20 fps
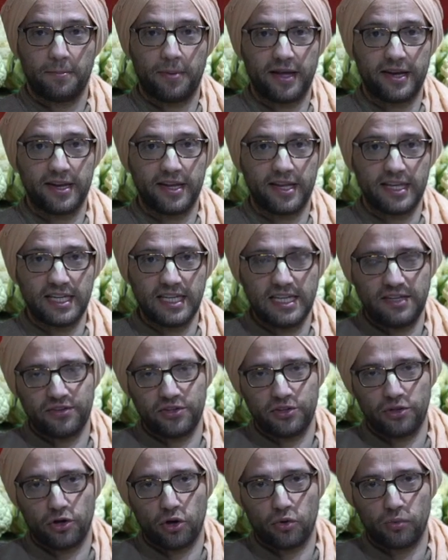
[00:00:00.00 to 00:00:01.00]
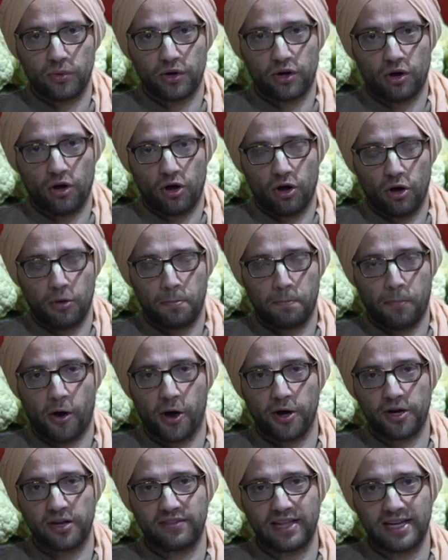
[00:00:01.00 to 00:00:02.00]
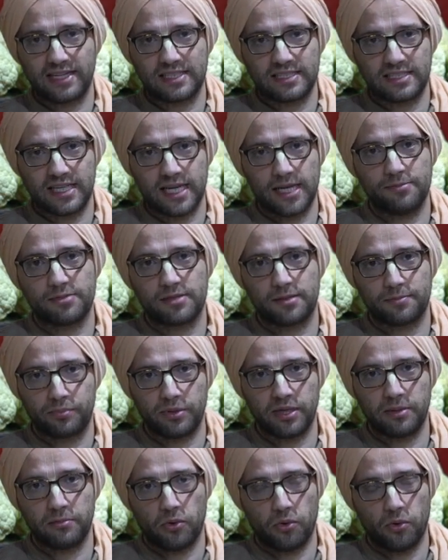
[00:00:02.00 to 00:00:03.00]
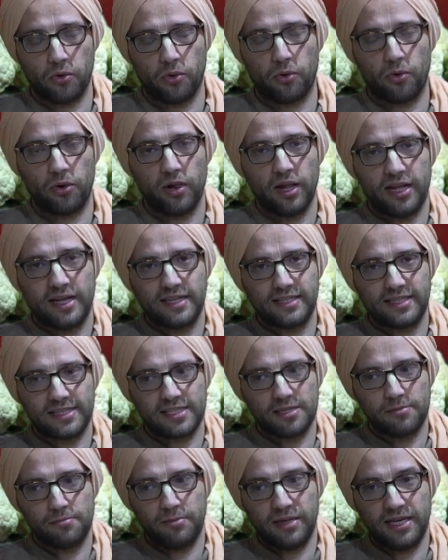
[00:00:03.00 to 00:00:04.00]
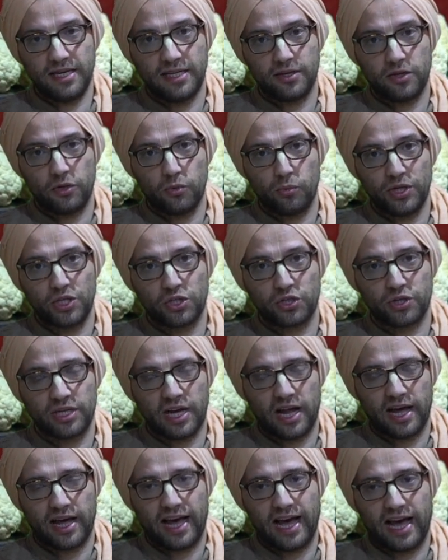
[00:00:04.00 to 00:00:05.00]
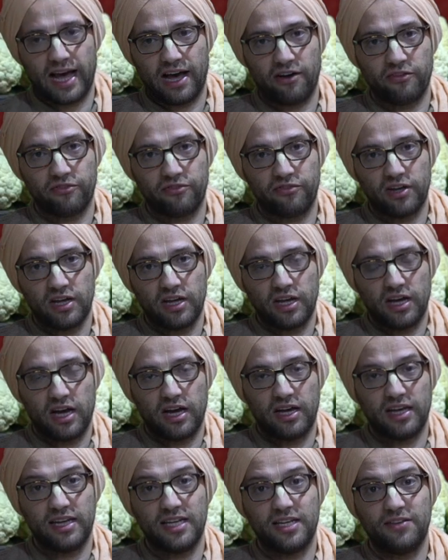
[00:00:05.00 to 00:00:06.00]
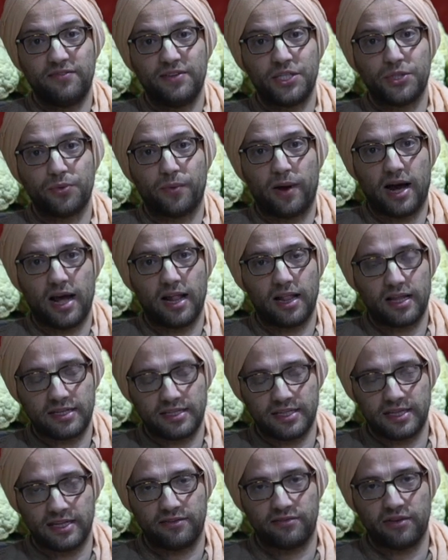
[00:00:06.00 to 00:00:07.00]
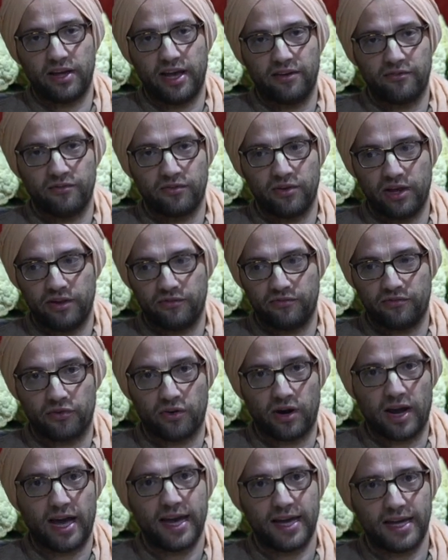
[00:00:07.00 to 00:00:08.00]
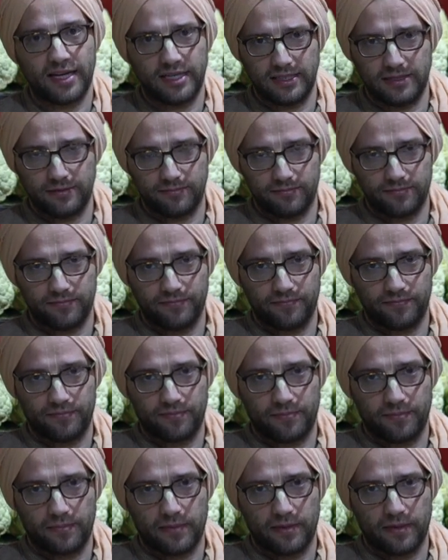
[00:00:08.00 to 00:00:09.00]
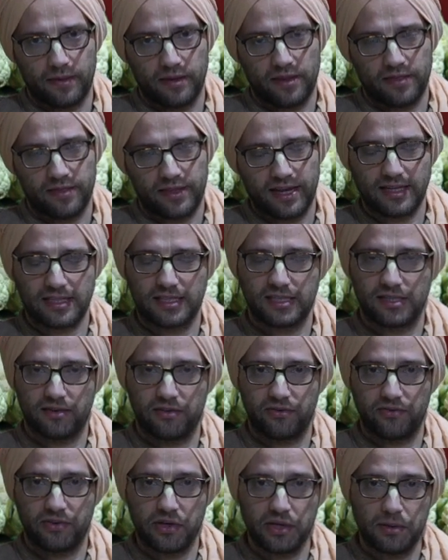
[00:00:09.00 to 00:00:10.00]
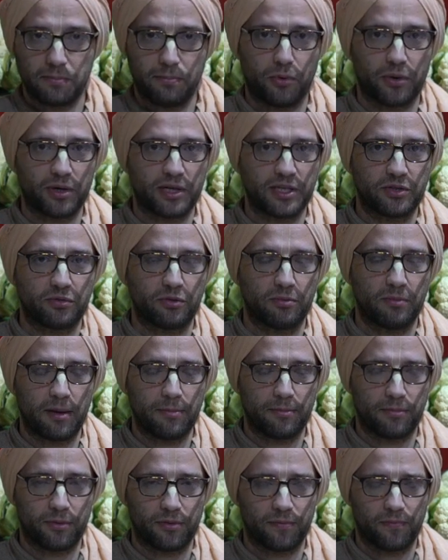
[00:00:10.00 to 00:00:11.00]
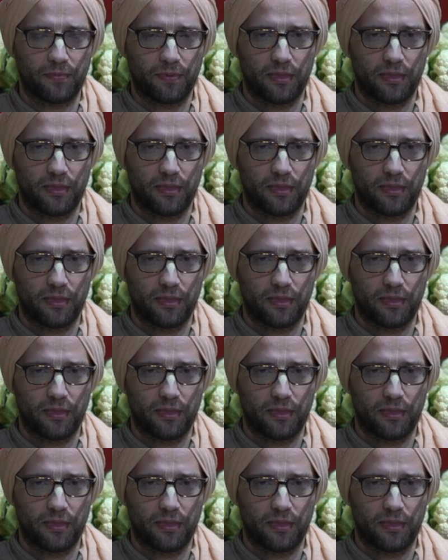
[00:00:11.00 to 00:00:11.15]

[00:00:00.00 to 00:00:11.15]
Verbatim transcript: But even though we're all part of that same supreme whole, doesn't mean we should not have uh, individuality and, and, and variety. That's very important to remember.